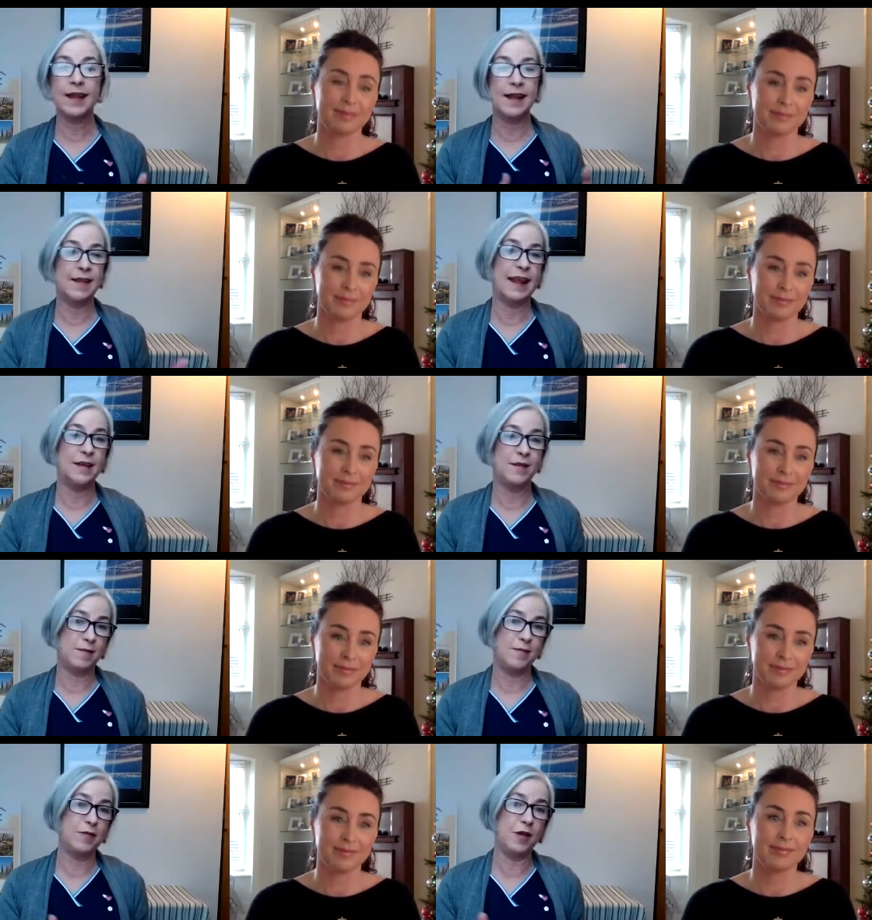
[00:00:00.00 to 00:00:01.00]
Speaker 1: they
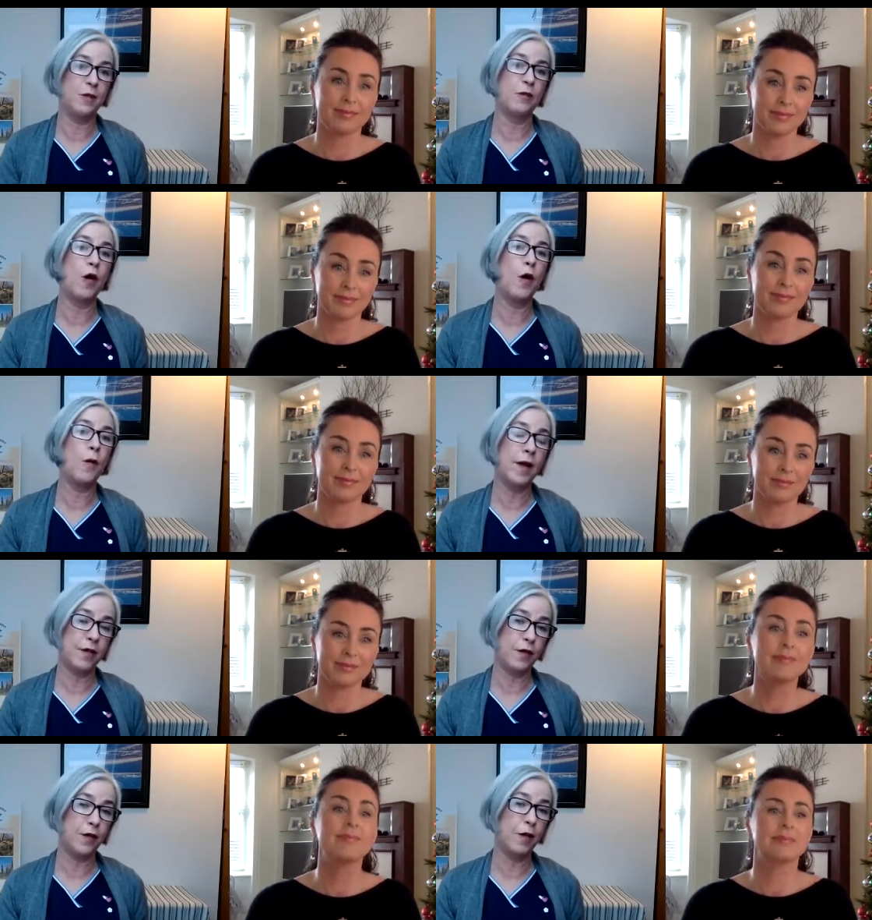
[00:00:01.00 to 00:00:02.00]
don't grow in
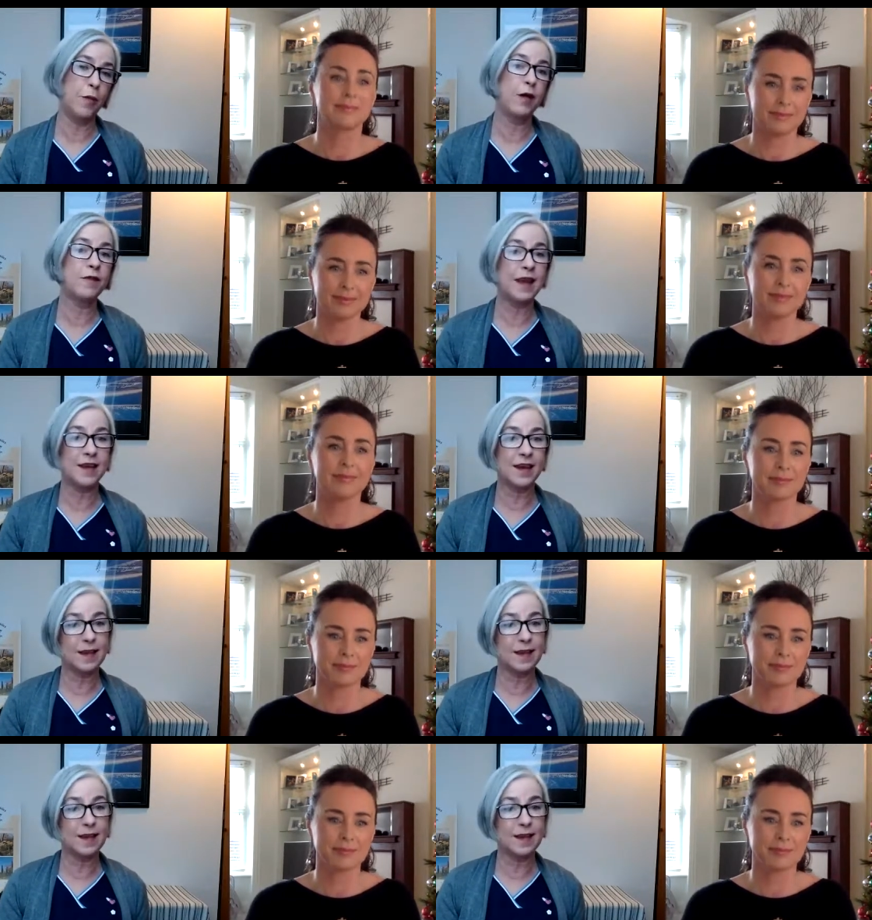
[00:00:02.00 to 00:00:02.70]
Europe, or if they did,